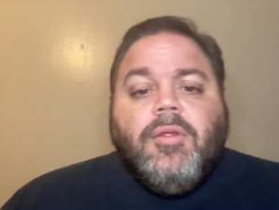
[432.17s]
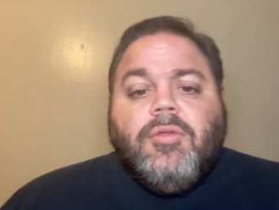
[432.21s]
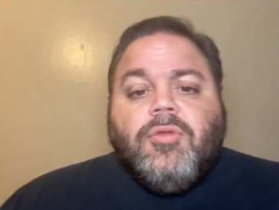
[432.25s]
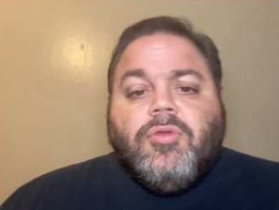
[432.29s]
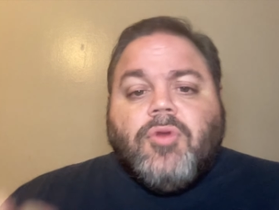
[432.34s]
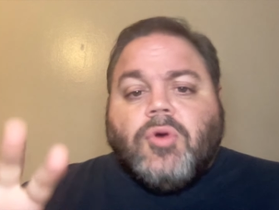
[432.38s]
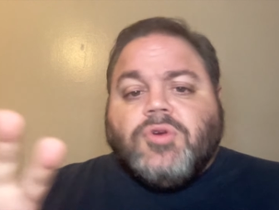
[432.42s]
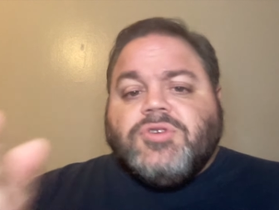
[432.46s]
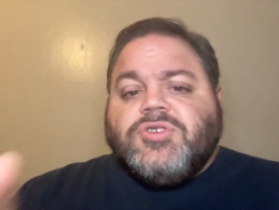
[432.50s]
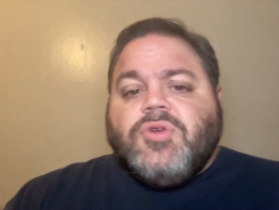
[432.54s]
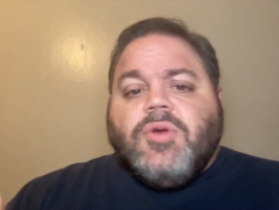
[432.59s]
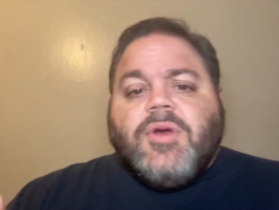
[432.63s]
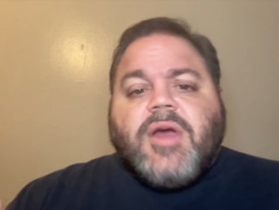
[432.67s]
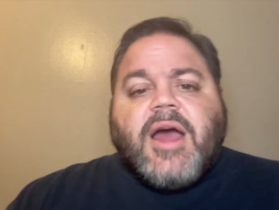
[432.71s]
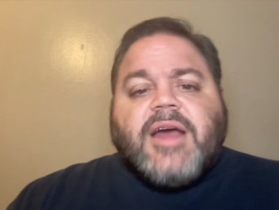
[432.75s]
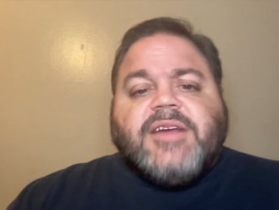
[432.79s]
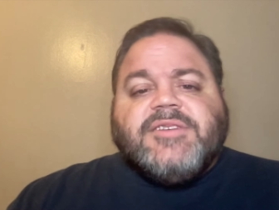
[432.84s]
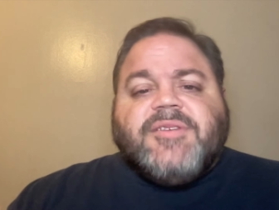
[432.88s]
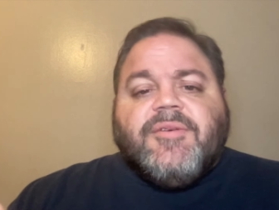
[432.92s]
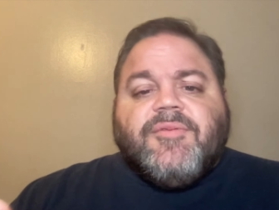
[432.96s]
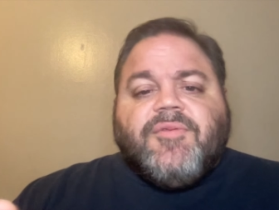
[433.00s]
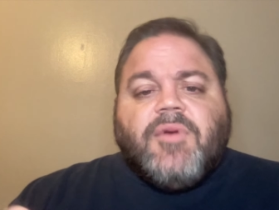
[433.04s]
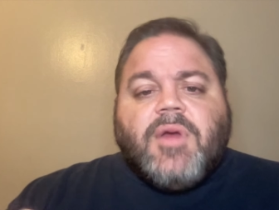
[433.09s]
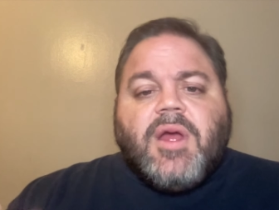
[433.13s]
Those two
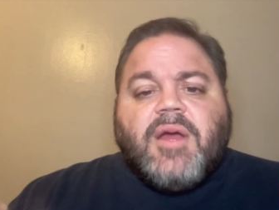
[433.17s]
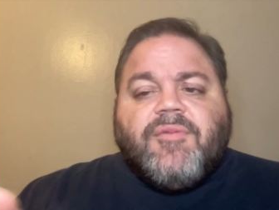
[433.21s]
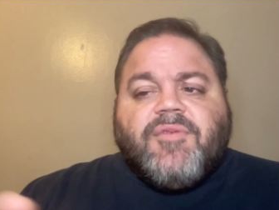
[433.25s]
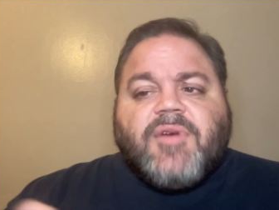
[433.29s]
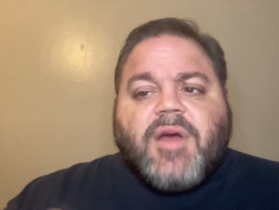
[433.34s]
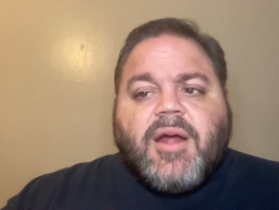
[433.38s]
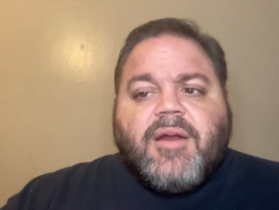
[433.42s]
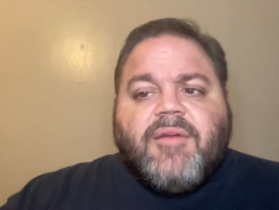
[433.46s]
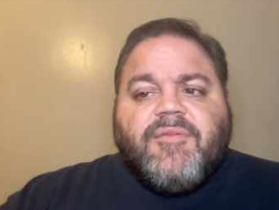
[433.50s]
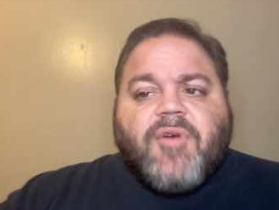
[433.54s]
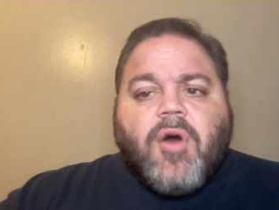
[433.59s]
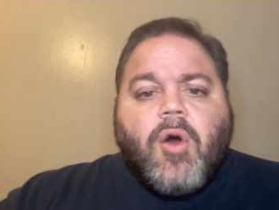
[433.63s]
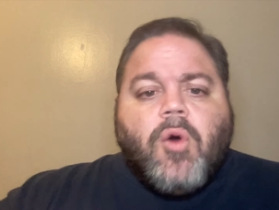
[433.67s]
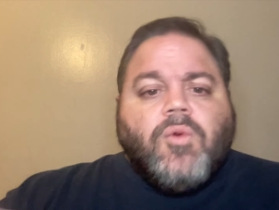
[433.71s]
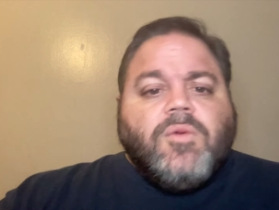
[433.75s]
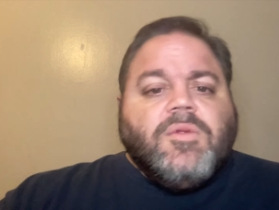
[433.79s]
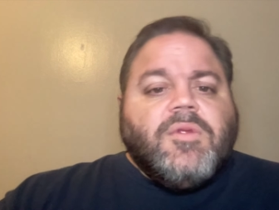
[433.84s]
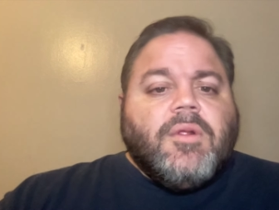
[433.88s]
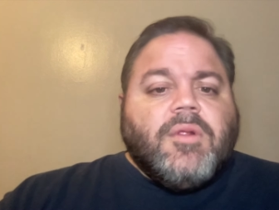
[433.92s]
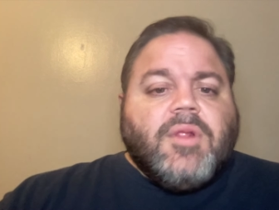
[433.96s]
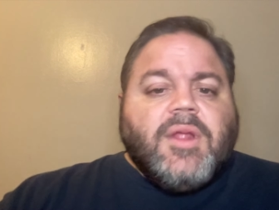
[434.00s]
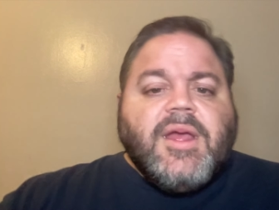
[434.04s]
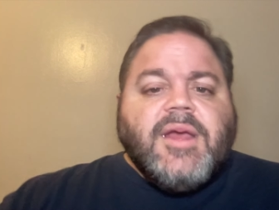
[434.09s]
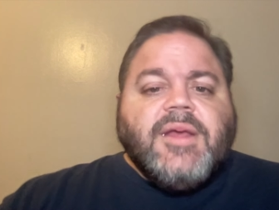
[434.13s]
guys have, have kind of
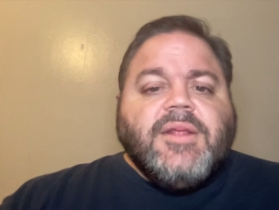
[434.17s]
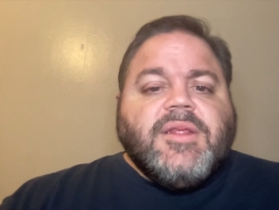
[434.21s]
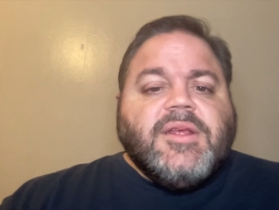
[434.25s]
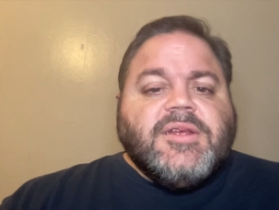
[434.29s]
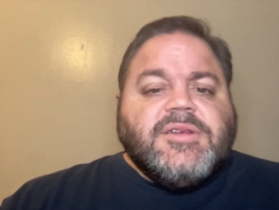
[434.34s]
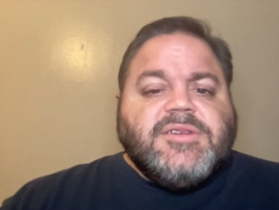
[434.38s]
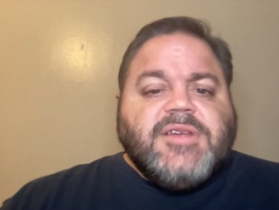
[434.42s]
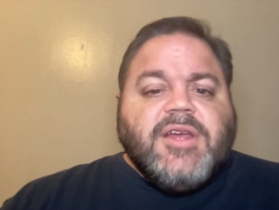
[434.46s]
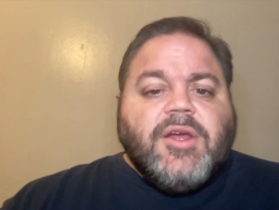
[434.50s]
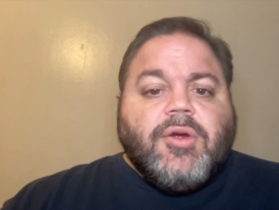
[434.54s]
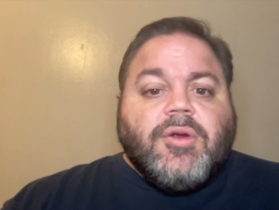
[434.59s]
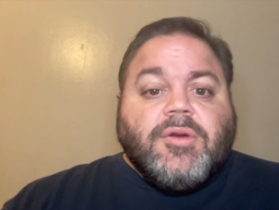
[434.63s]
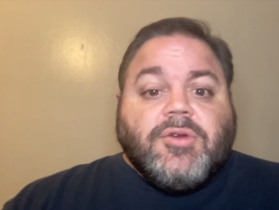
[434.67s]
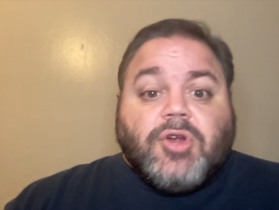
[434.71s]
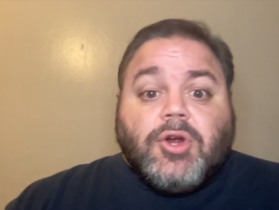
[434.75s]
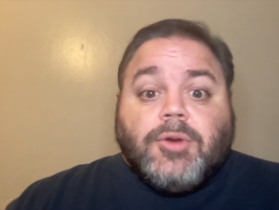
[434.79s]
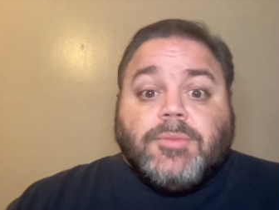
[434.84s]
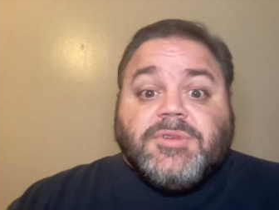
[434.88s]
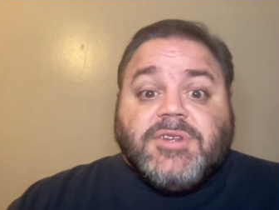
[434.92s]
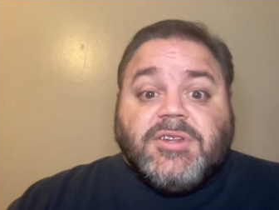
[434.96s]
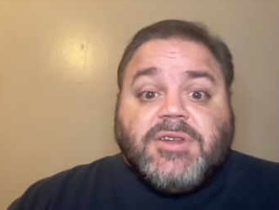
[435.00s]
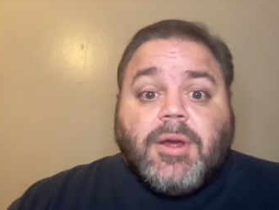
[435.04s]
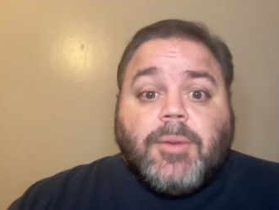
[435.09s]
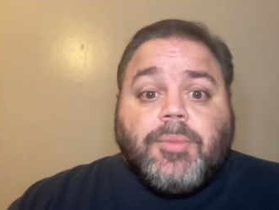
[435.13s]
owned the league this year in
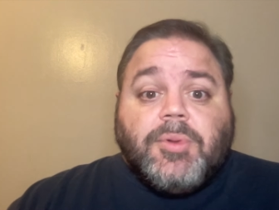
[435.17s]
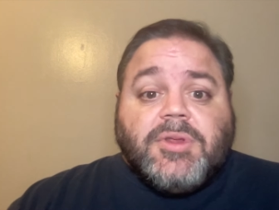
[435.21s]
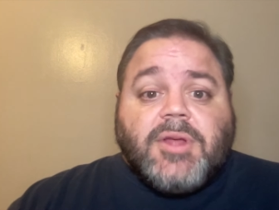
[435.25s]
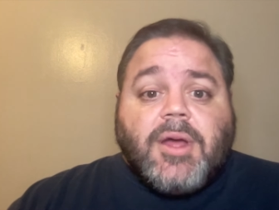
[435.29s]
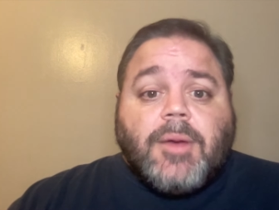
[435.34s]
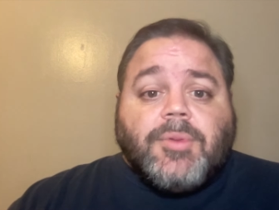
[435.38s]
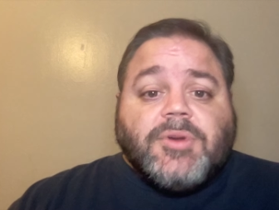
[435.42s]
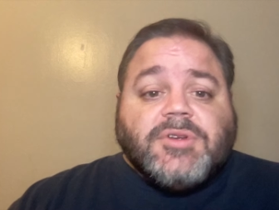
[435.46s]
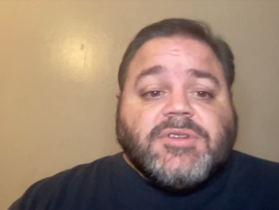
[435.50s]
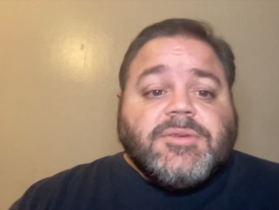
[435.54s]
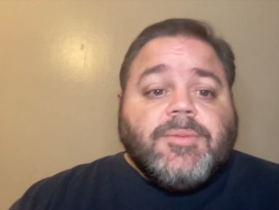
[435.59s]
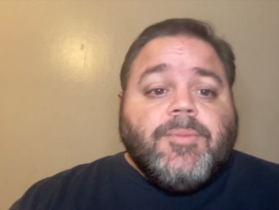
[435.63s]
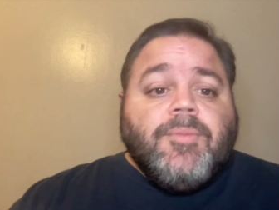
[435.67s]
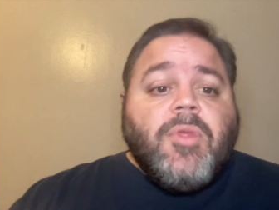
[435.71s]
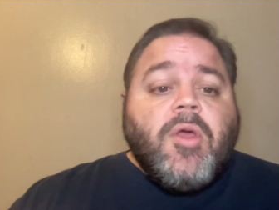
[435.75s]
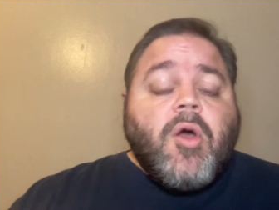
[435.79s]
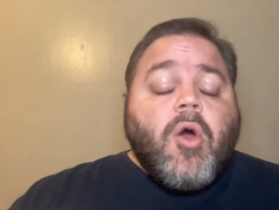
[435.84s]
terms of double doubles.